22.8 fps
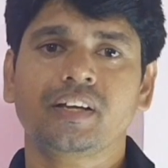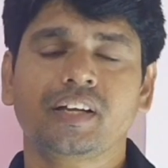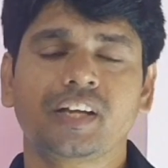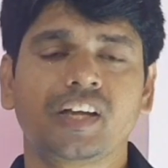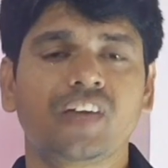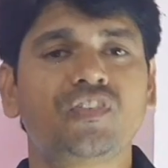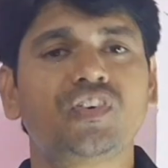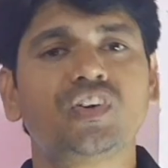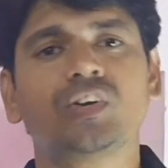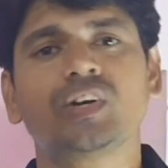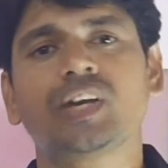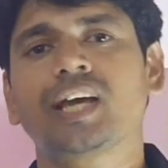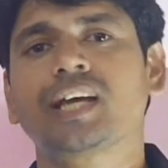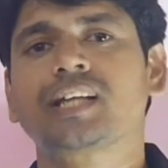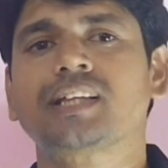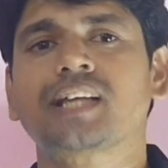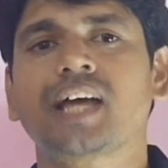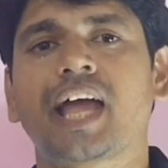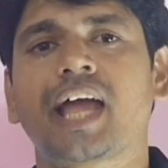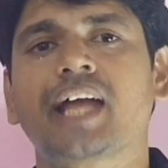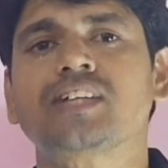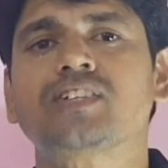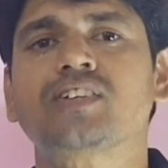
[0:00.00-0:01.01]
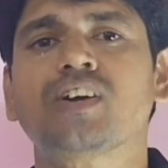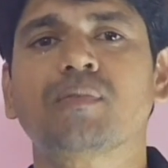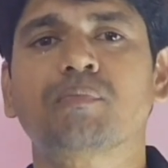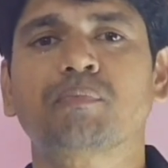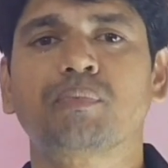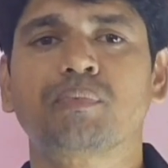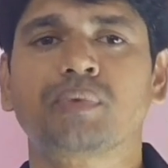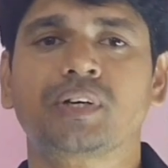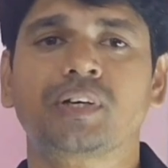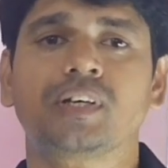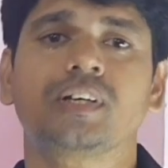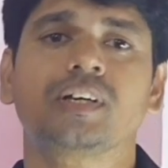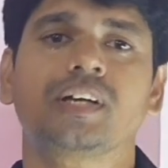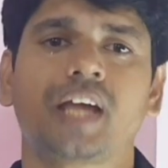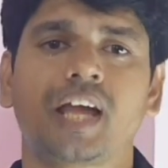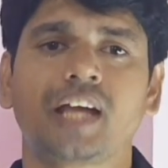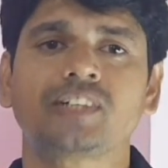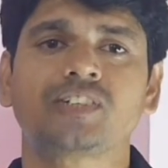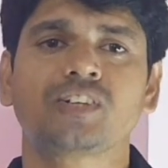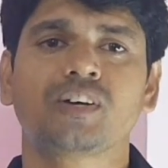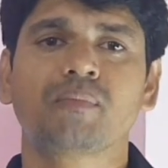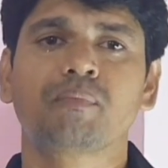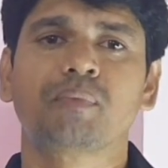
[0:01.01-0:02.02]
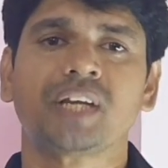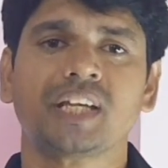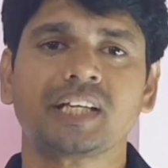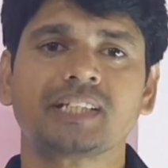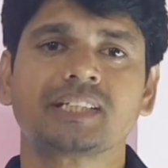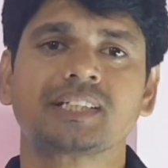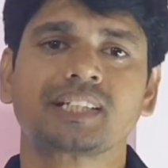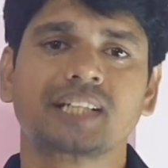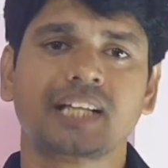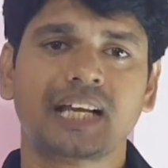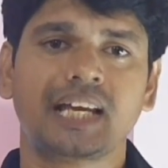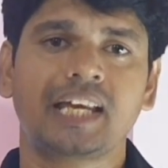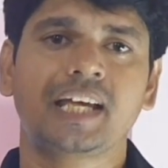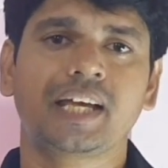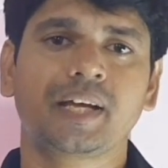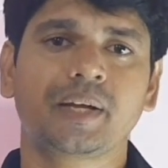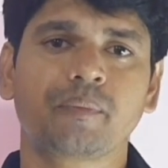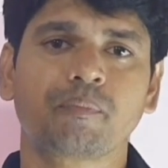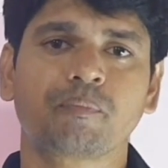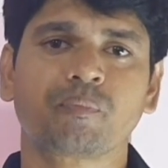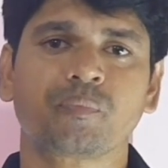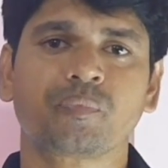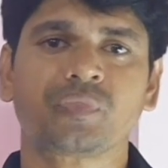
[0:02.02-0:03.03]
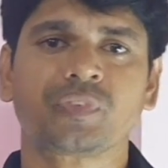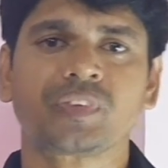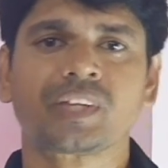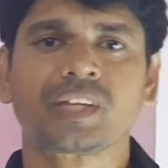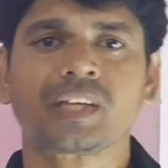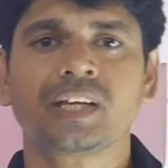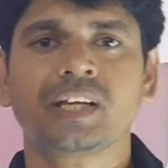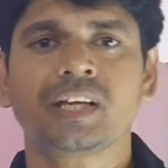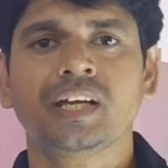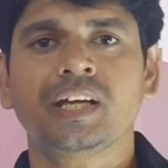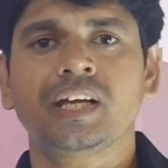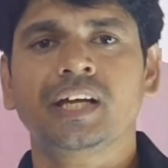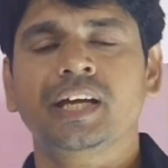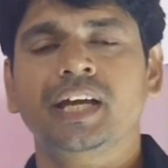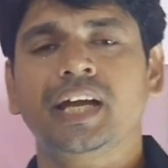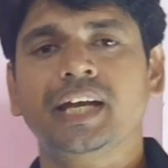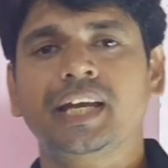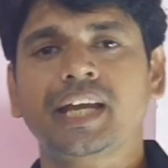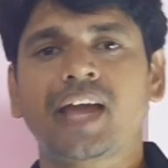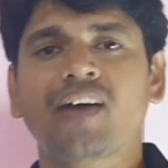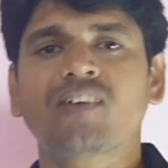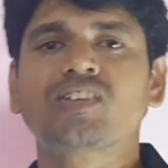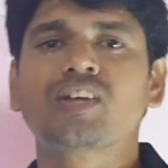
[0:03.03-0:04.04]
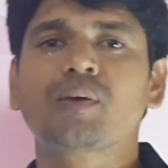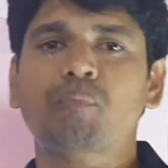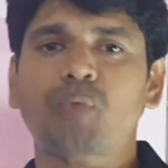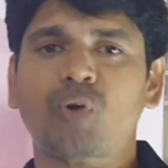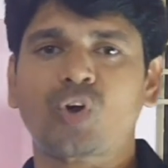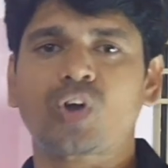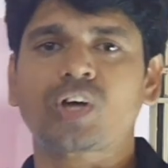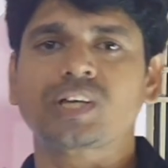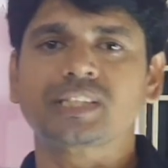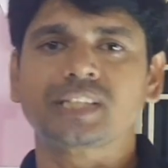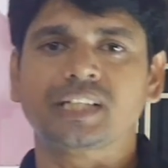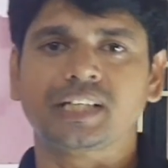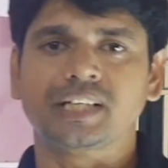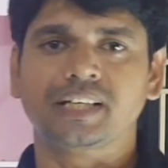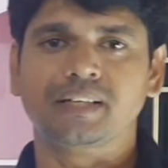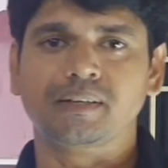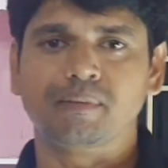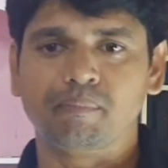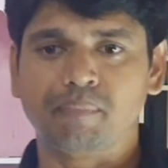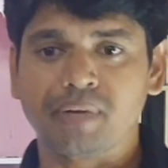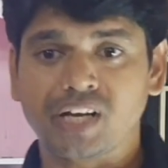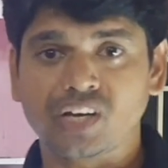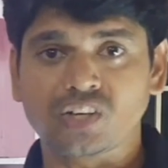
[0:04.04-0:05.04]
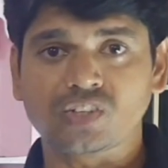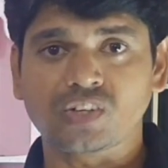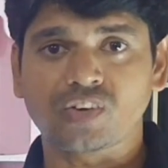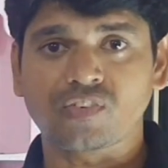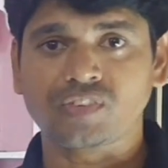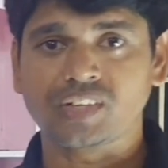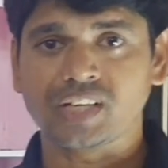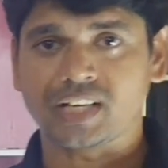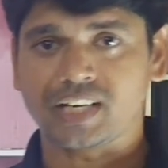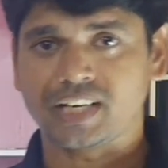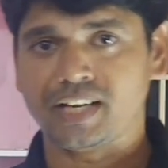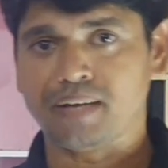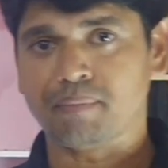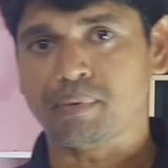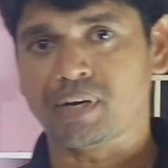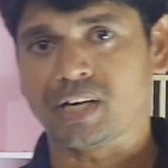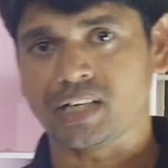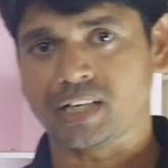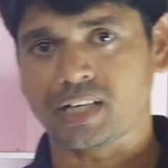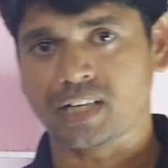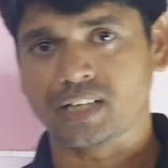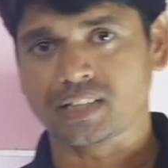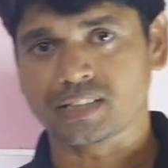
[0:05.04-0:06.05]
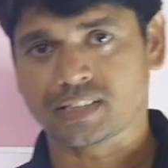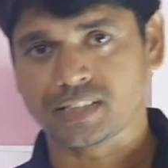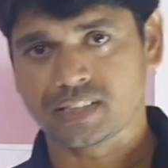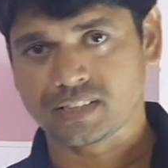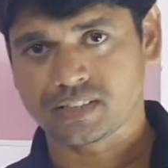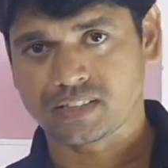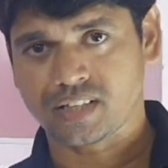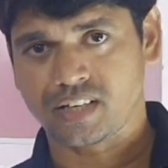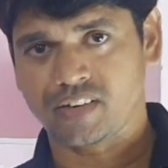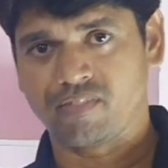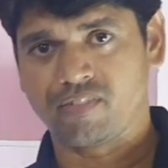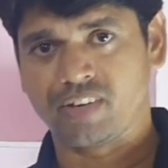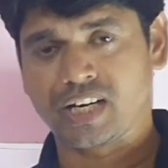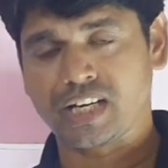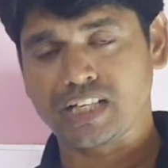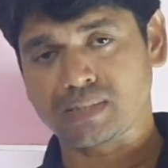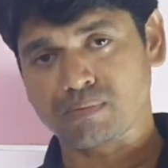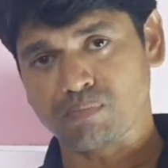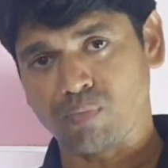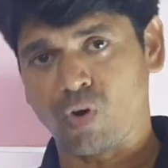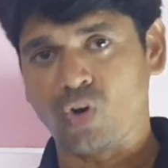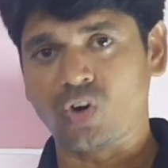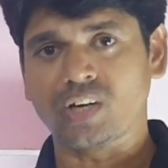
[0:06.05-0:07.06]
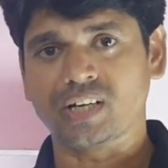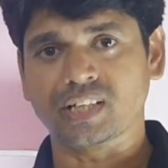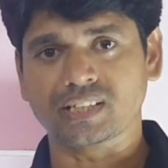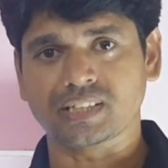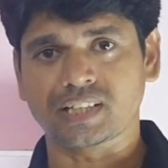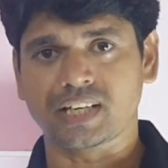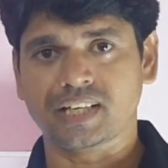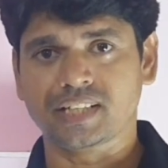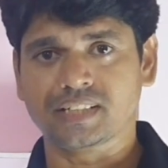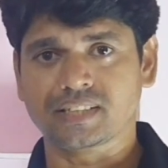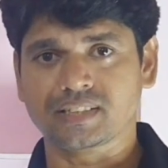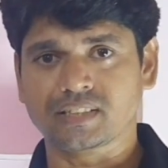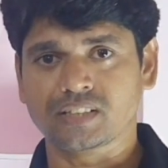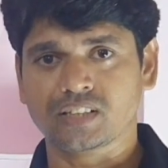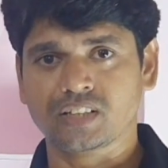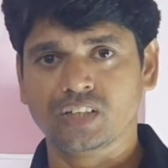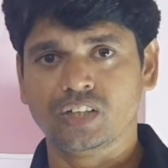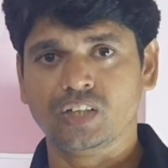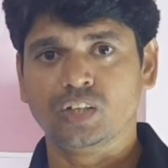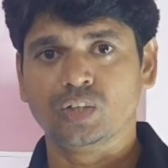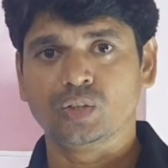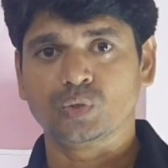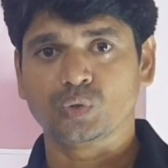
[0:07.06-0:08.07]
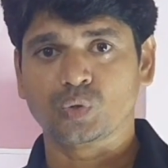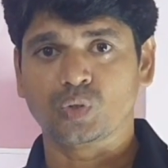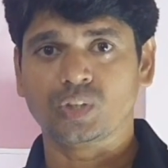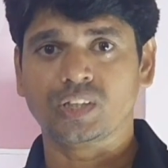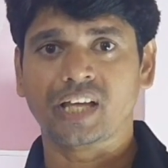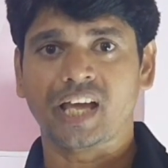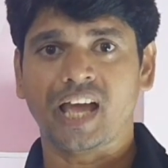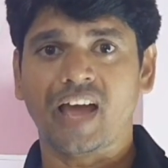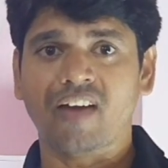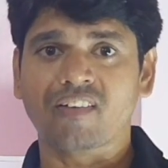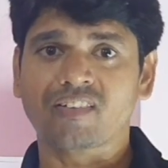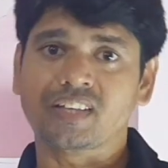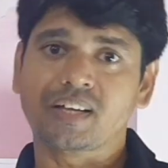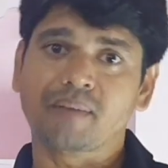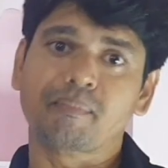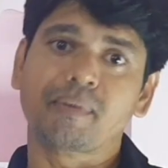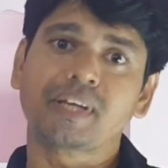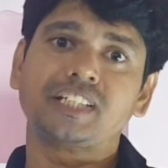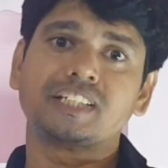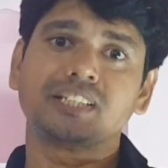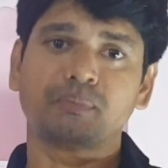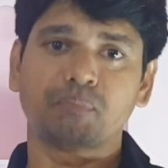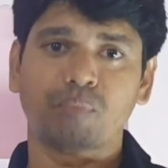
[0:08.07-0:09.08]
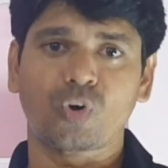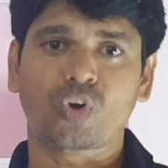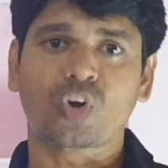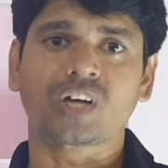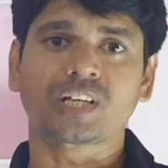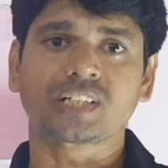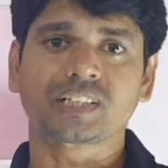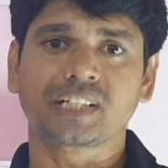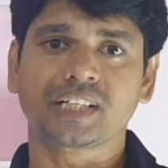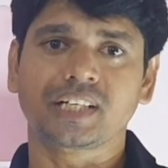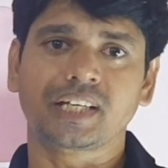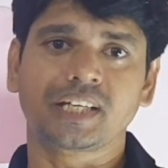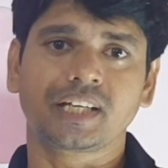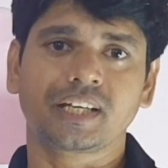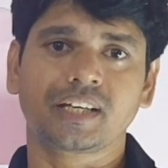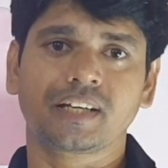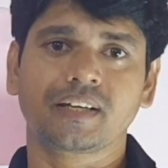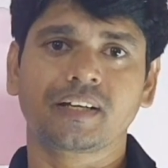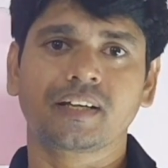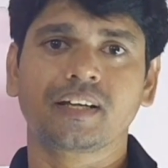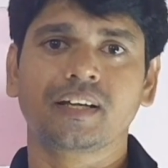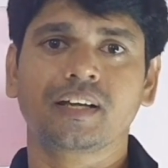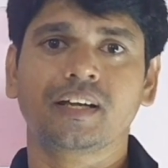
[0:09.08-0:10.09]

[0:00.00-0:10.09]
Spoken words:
If you take the example is clay, it have the porosity because of the clay particles is the very small in size, so they have the much porosity,